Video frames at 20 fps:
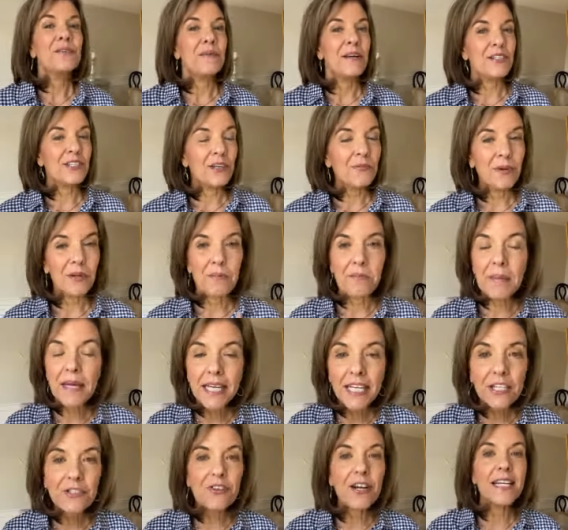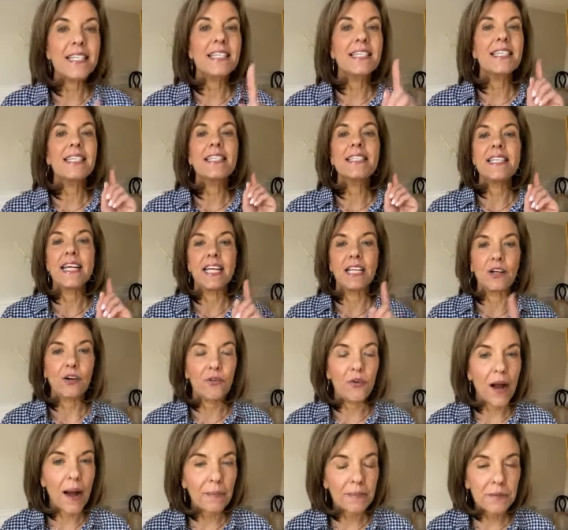especially with midi dresses and
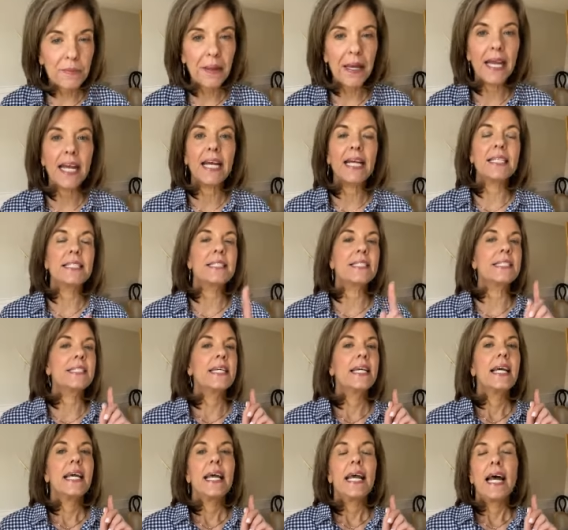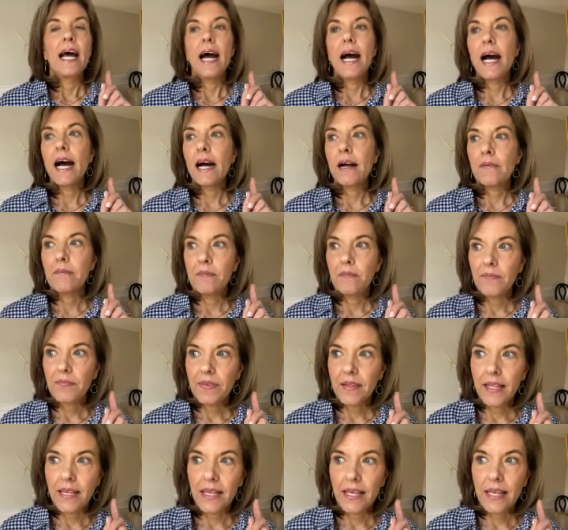cropped pants um,
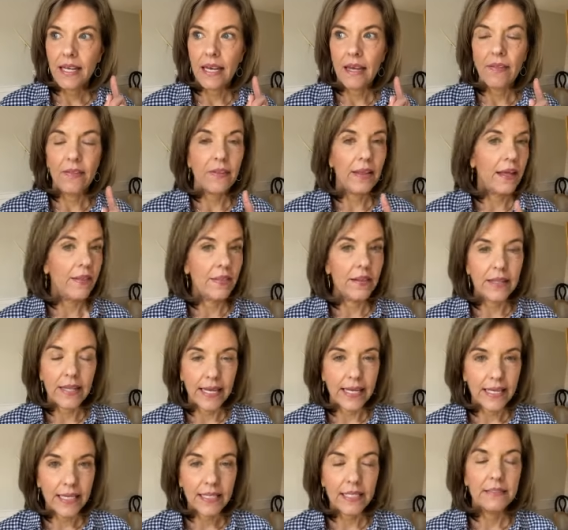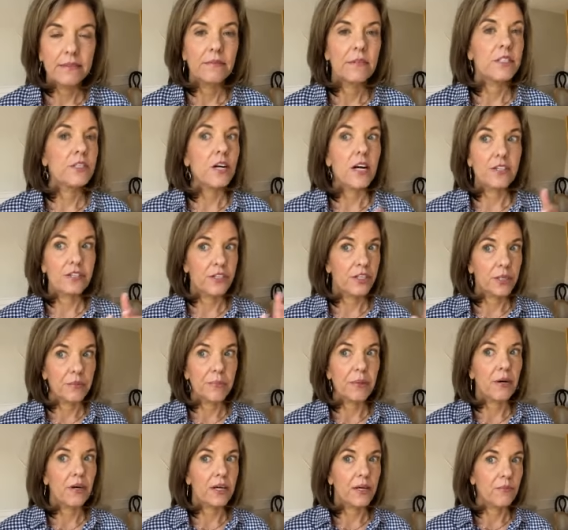and, and the like. The dogs are gonna
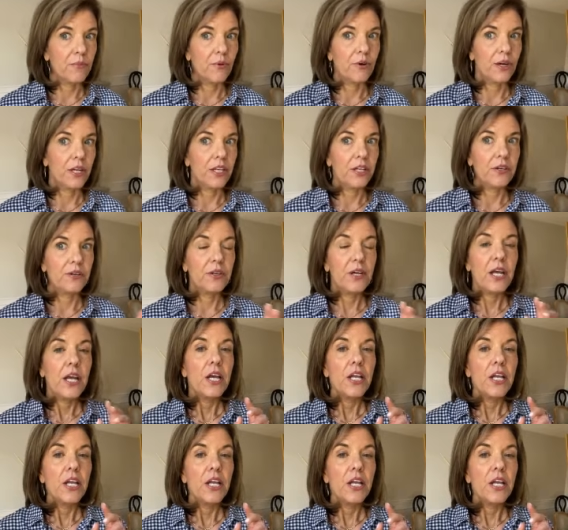bark, I'm warning you.